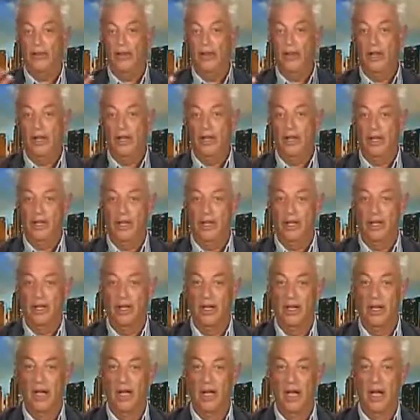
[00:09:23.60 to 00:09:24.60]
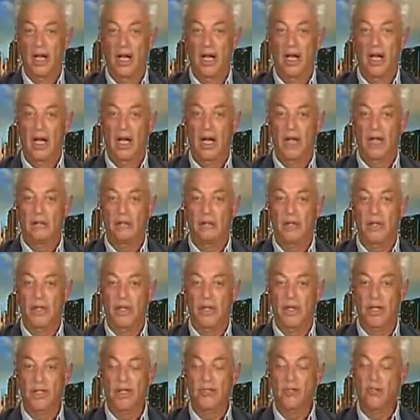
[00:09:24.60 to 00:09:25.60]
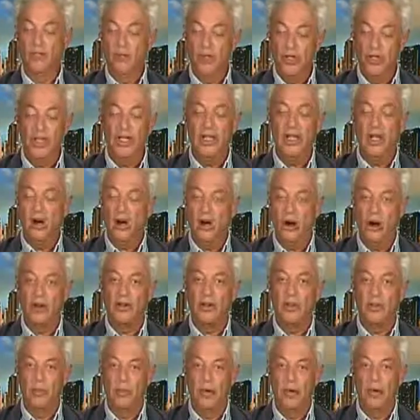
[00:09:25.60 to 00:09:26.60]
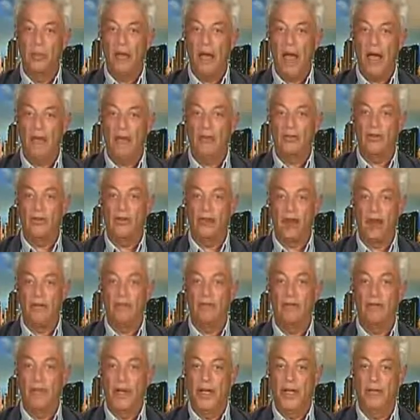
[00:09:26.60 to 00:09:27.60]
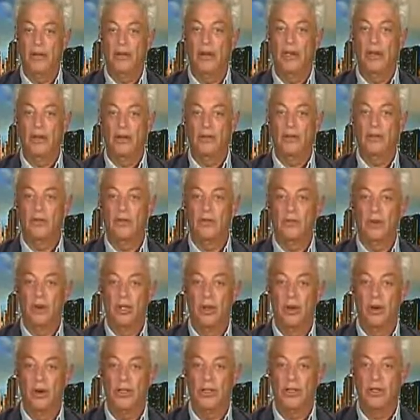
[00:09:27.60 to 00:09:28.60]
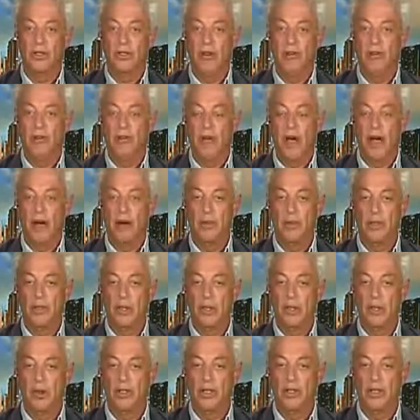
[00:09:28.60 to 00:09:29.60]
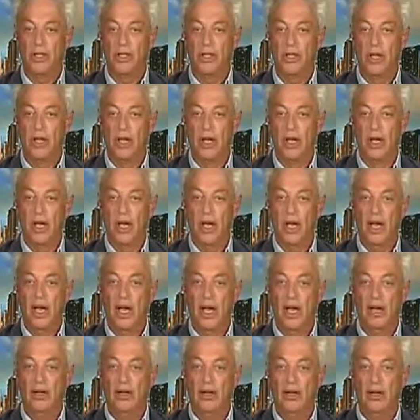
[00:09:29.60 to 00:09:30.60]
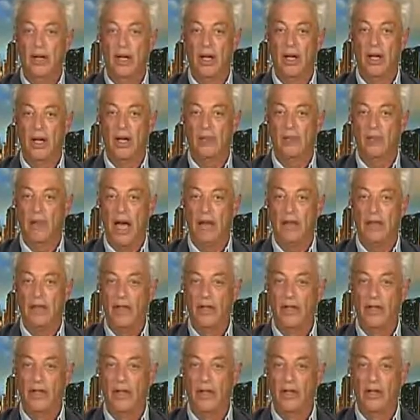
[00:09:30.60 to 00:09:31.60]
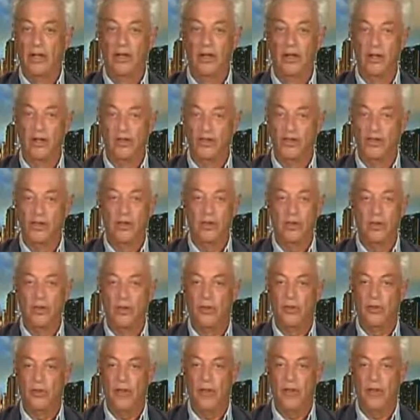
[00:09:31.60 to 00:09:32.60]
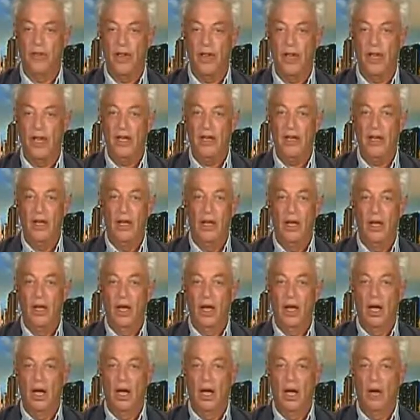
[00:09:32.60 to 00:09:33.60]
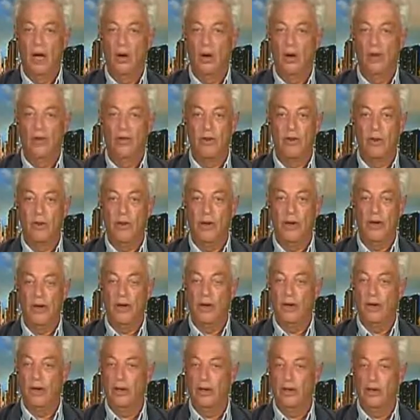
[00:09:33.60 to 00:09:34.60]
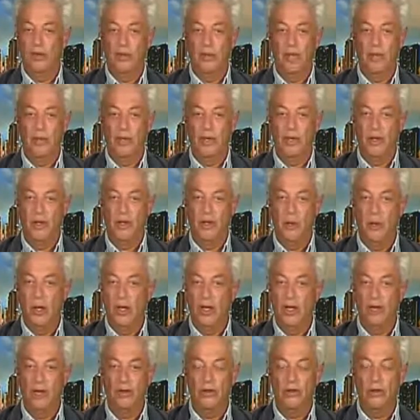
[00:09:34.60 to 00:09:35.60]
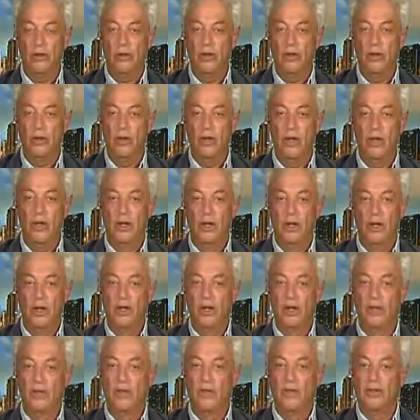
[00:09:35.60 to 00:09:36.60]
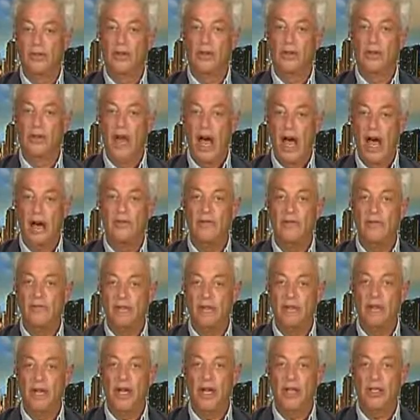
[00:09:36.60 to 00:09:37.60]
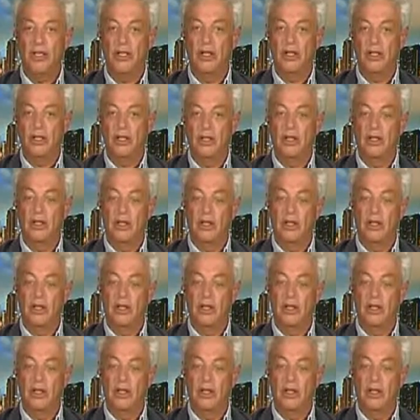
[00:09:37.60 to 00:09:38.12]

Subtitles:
sitting in it. It's really hard to bring back stuff, big things from the ocean, the bottom of the ocean. And I think that a good visual survey over a period of maybe a week or two would give us a lot of information